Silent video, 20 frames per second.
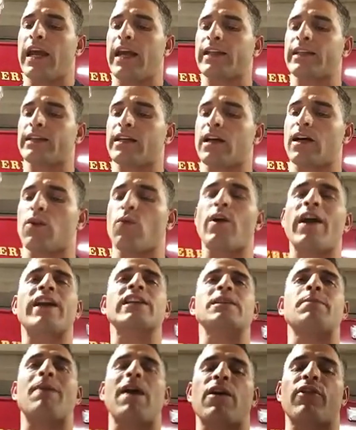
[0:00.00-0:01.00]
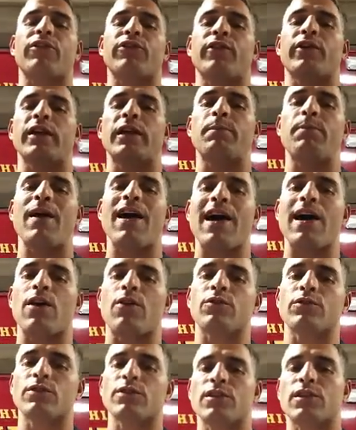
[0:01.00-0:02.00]
It weighs about 30
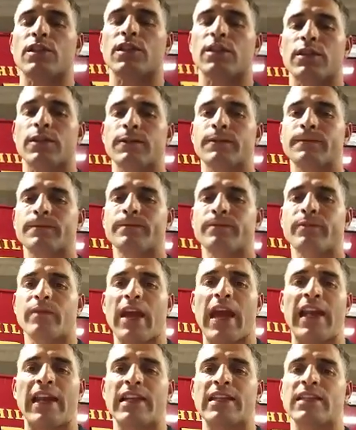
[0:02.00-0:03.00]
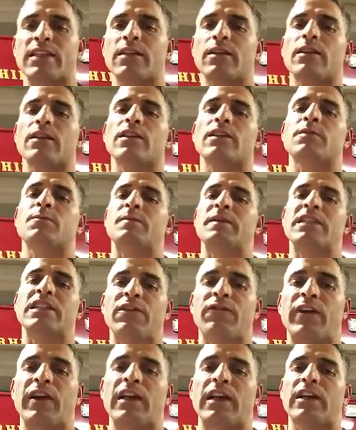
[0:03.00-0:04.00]
pounds, and is
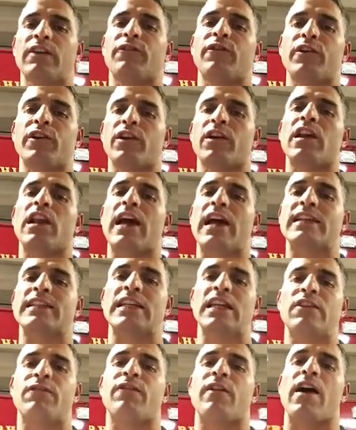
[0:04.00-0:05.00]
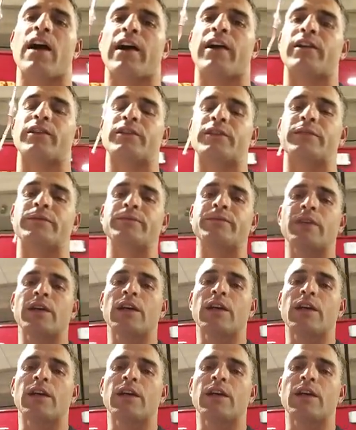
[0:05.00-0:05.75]
specifically for your Class A fires.